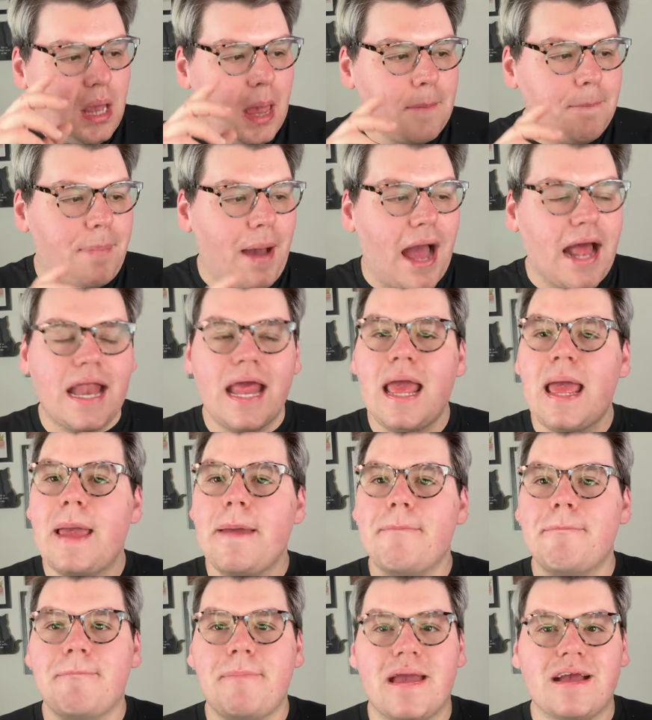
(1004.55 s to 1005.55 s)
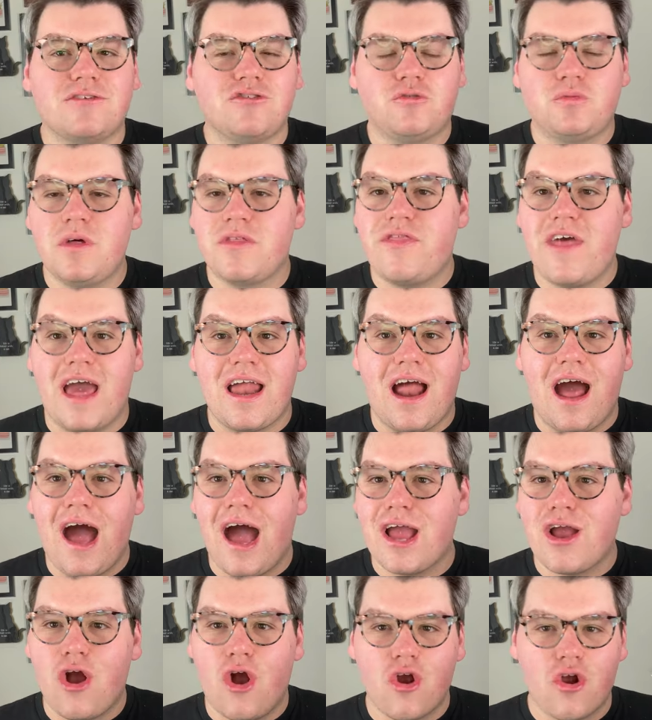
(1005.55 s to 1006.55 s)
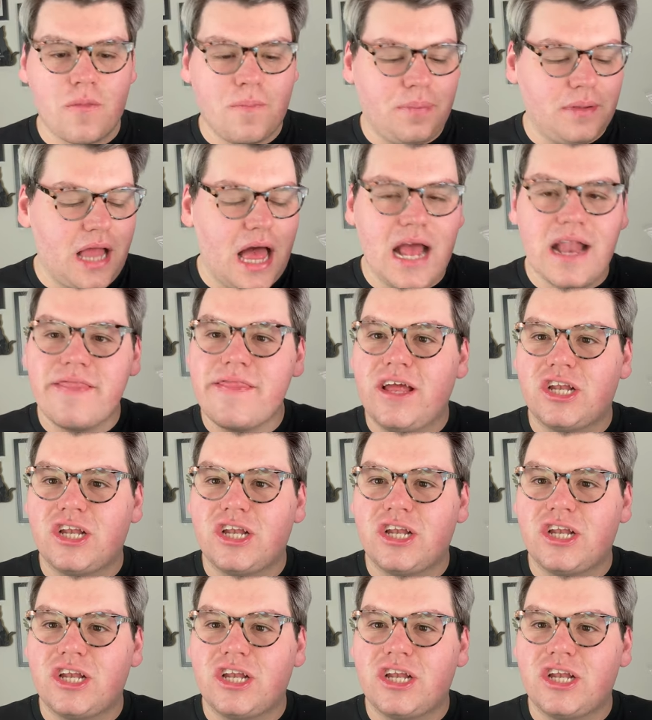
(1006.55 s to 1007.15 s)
but mixed with that I Heart blend